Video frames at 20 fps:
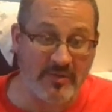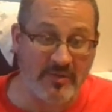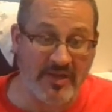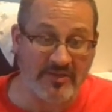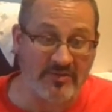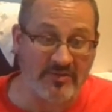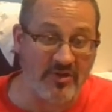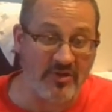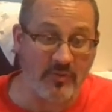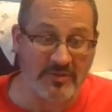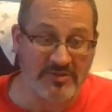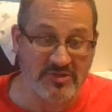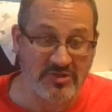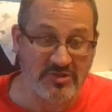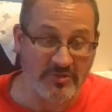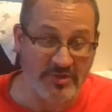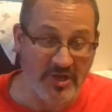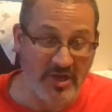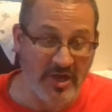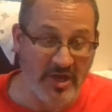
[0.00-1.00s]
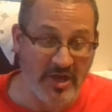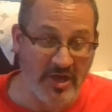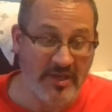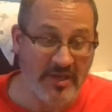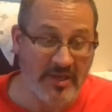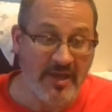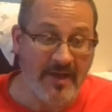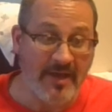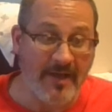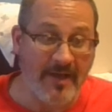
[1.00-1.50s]
we get to know what's going
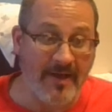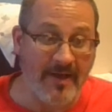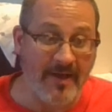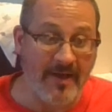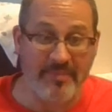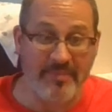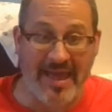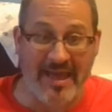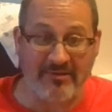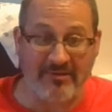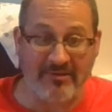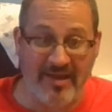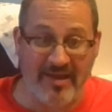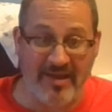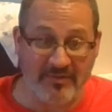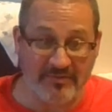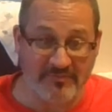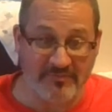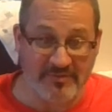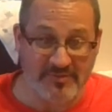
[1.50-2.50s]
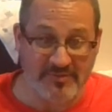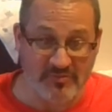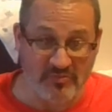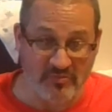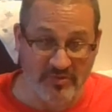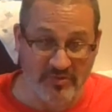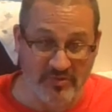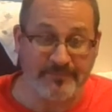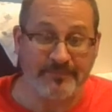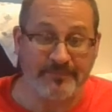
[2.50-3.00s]
on, the background of the
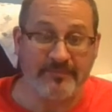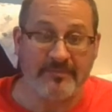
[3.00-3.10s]
story.